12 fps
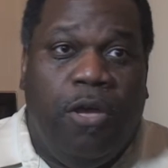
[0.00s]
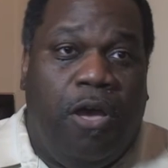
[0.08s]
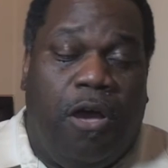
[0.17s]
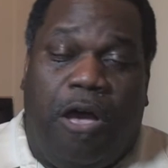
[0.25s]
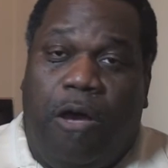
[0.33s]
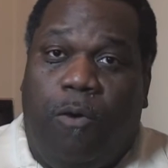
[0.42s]

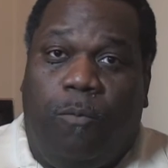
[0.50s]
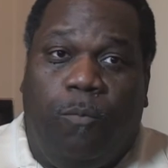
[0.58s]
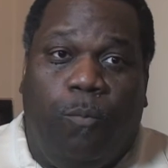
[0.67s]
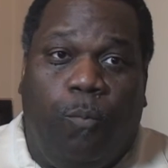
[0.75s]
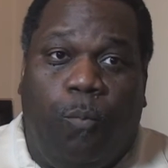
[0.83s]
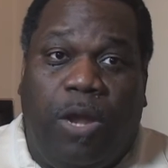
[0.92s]

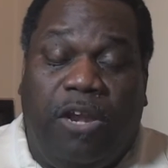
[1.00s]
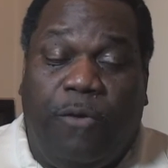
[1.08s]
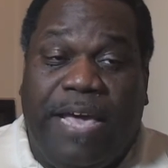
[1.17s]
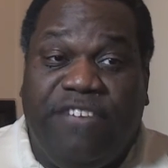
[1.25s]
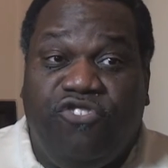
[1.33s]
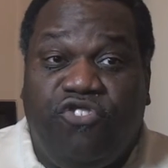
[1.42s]
What
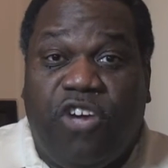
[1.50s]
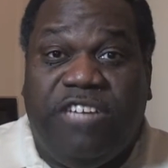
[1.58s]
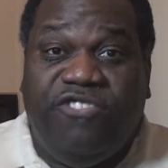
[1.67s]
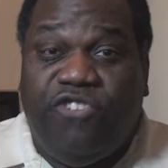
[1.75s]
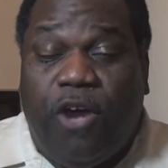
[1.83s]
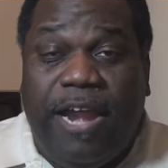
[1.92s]
location should I
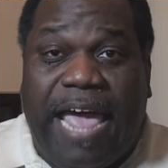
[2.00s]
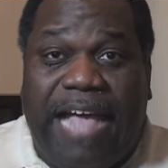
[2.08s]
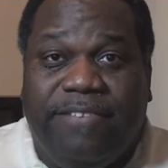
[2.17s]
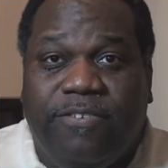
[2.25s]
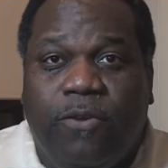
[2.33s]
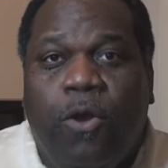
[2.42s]
start
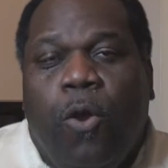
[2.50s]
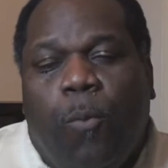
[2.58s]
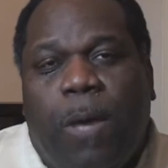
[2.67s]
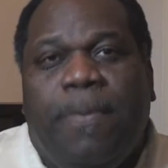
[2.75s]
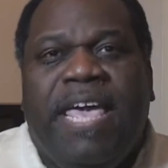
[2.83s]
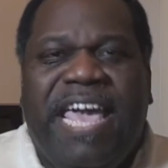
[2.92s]
at?
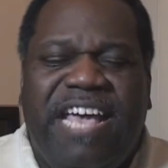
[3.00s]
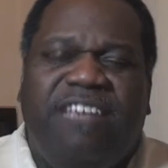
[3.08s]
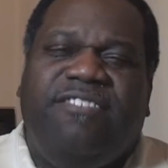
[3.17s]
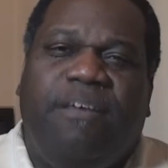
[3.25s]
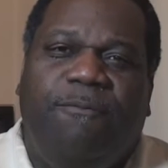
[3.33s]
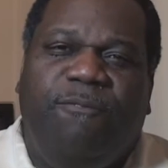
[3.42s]
Well, here are
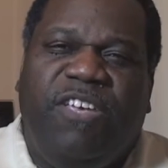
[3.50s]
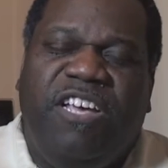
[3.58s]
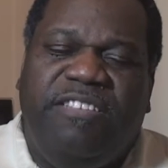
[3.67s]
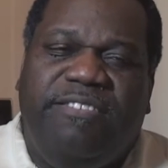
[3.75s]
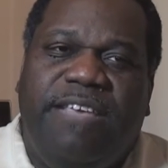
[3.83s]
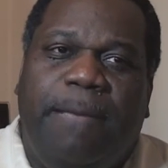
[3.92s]
some
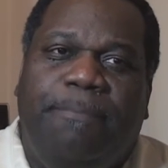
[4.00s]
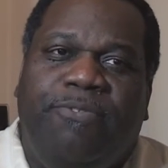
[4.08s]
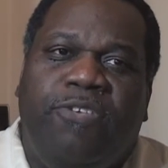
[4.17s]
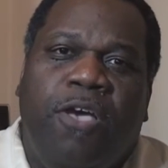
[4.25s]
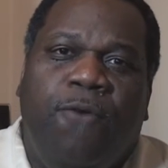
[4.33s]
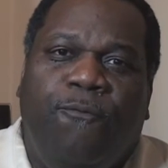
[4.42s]
good
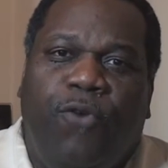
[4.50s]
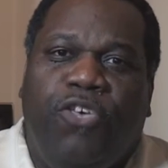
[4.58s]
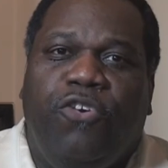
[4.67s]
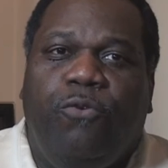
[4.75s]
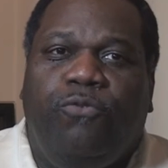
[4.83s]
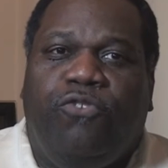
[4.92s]
tips for
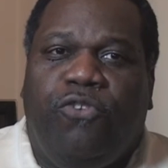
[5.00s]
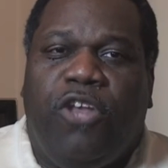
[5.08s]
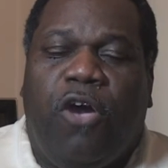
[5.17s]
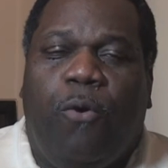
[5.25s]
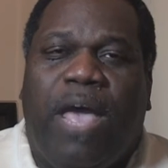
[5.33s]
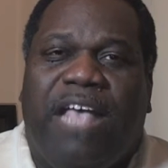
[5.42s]
you to
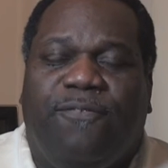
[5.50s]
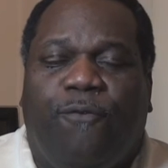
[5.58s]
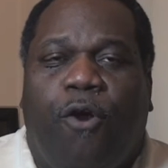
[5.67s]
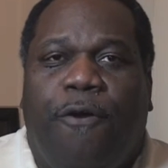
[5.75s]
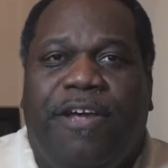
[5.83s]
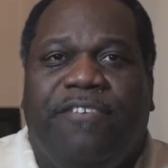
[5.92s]
know as
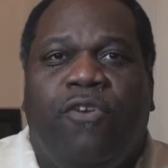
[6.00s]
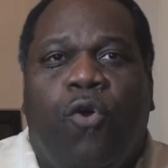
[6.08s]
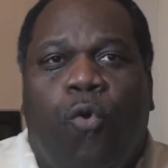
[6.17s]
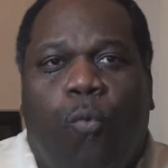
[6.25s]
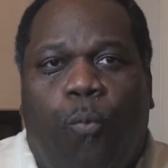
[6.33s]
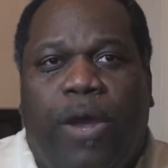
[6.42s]
far as
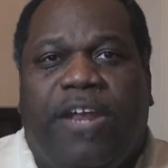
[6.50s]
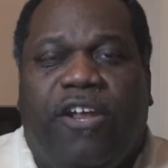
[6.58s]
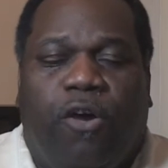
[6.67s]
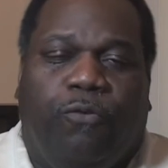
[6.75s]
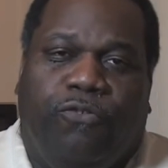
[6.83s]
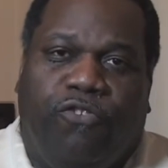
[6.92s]
where to
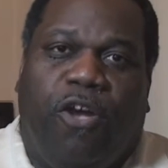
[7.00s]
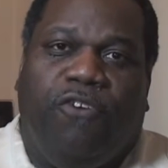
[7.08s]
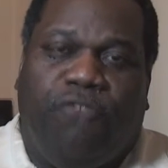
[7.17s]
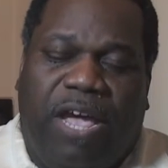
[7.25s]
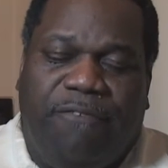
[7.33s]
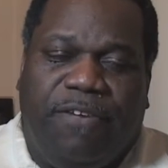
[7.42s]
go to start
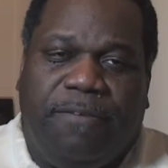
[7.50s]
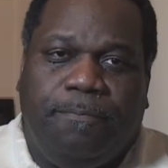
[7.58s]
driving.